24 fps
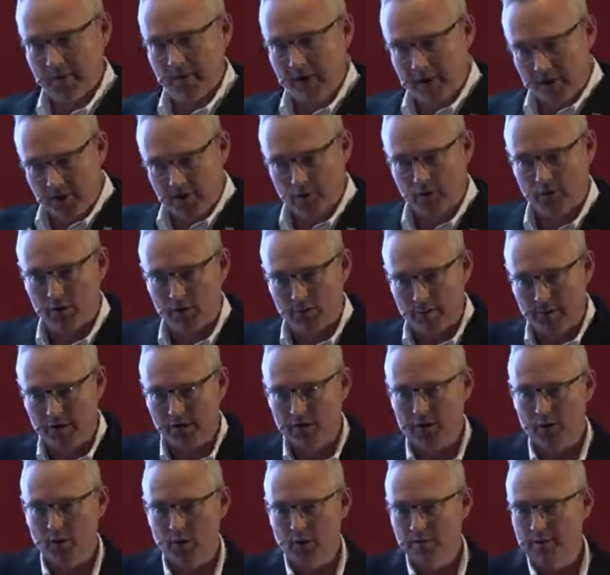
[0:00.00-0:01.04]
manager or the best
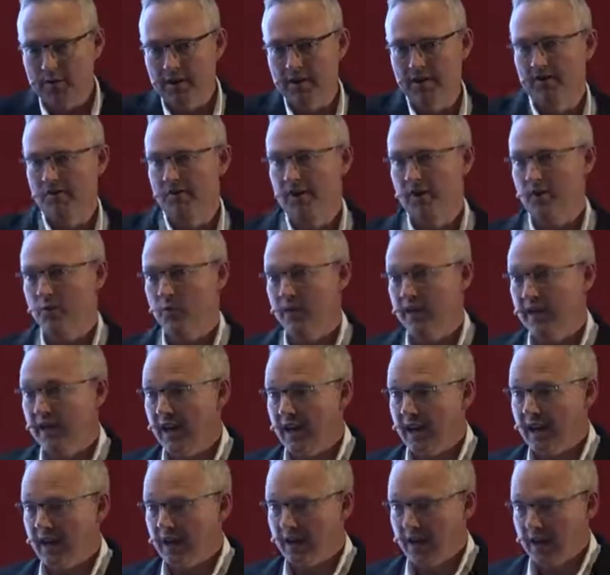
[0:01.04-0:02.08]
smart beta fund we
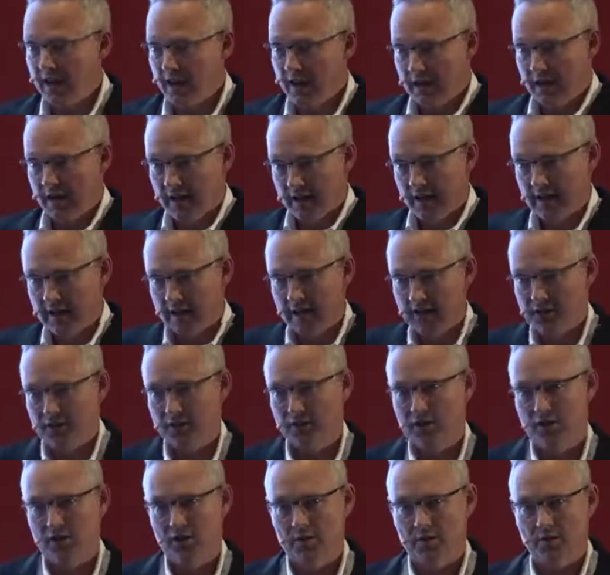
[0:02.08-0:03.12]
can in each of
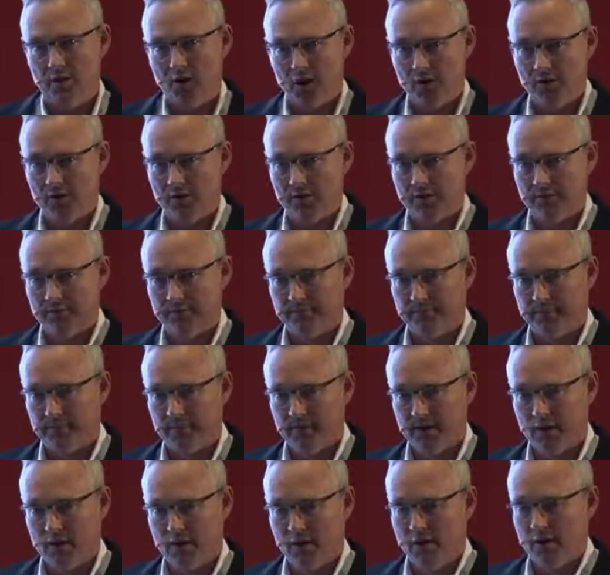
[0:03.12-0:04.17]
those blocks.
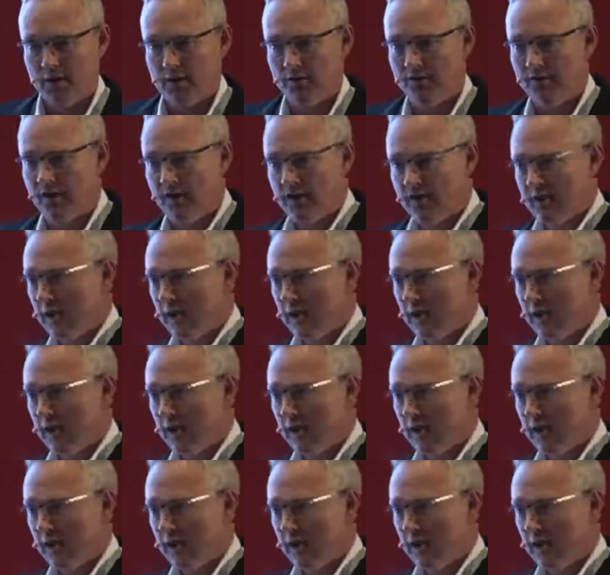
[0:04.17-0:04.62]
So for us,